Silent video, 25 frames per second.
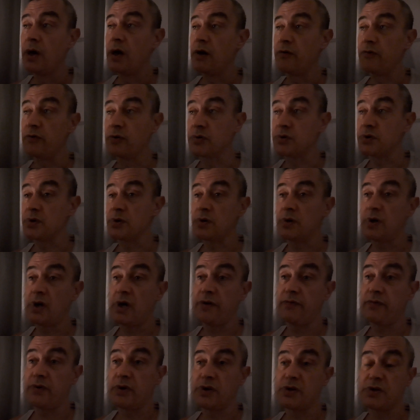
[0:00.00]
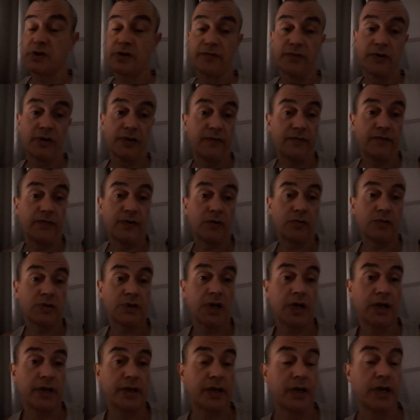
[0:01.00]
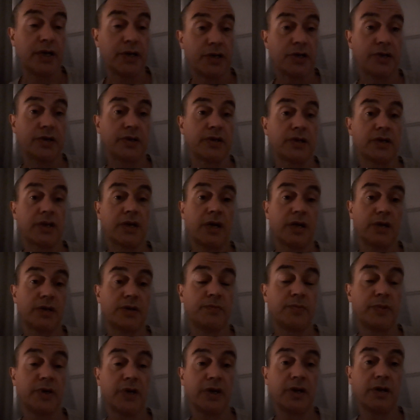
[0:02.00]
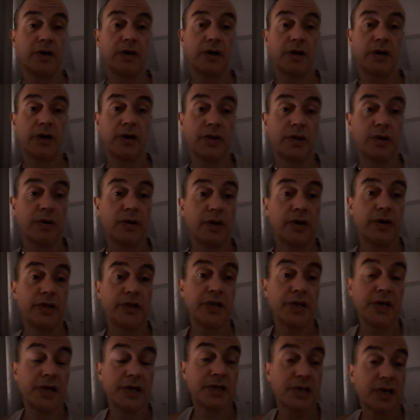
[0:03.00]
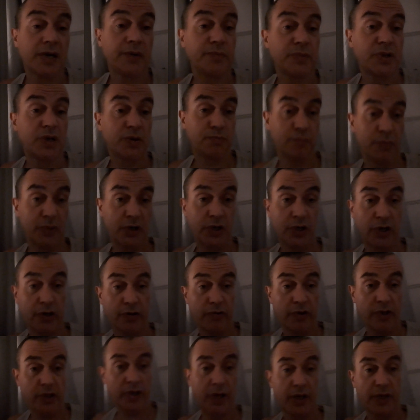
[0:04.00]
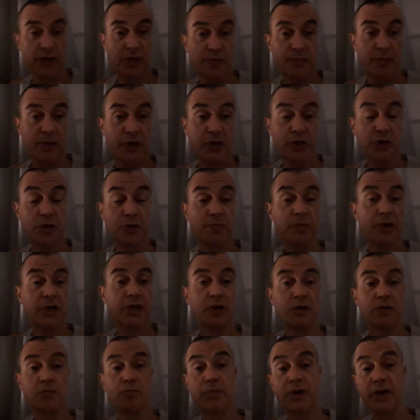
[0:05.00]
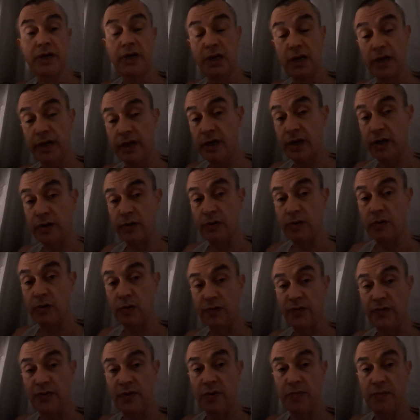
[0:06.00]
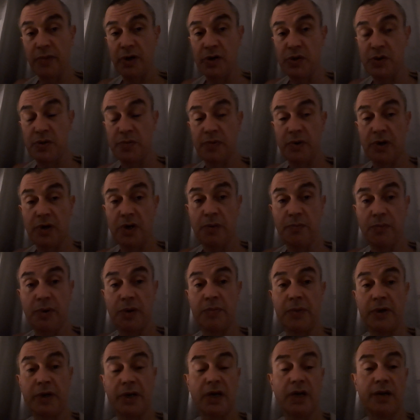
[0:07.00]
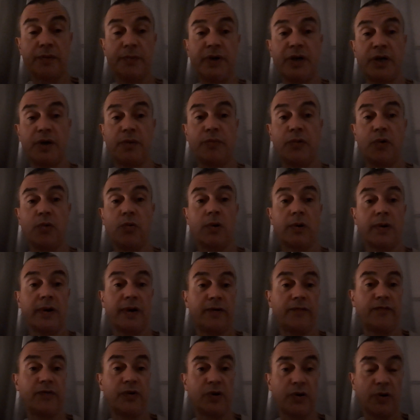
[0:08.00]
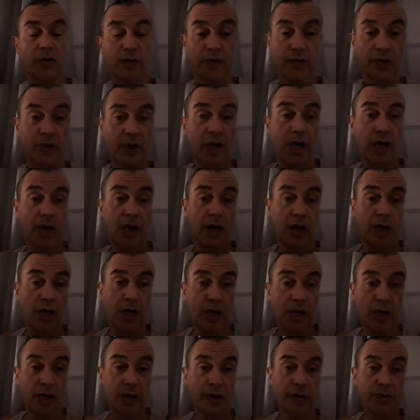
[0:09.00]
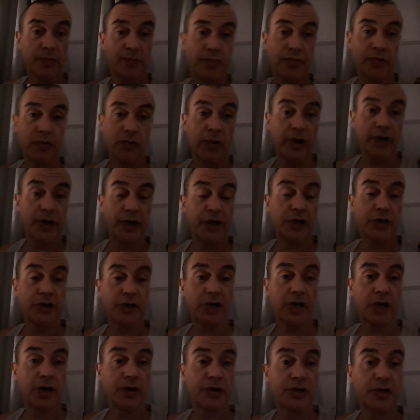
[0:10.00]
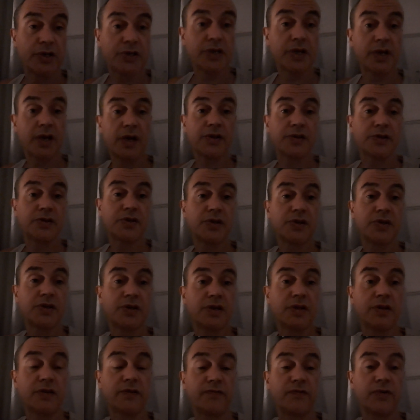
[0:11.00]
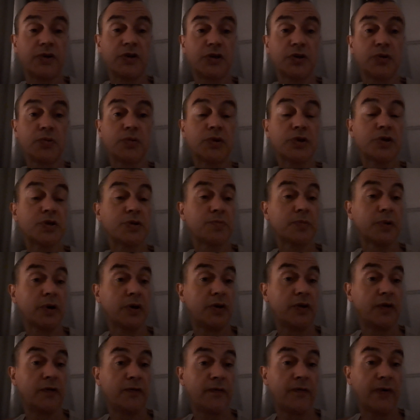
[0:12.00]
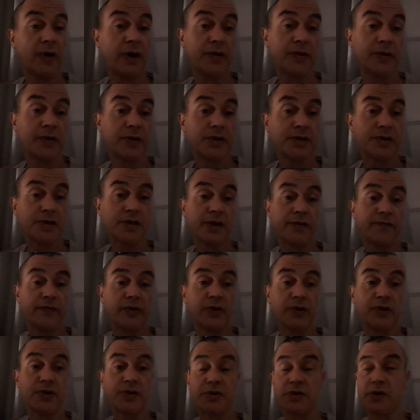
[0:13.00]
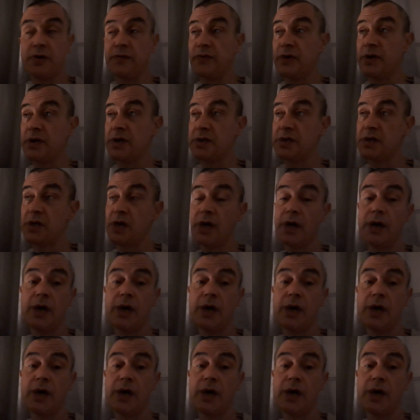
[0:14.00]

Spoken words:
I've also got evidence of other false allegations against me. The attempted murder against me has been completely ignored for the most part. Public Enemy Number One have not brought any charges against this individual, despite the fact that there's evidence of it.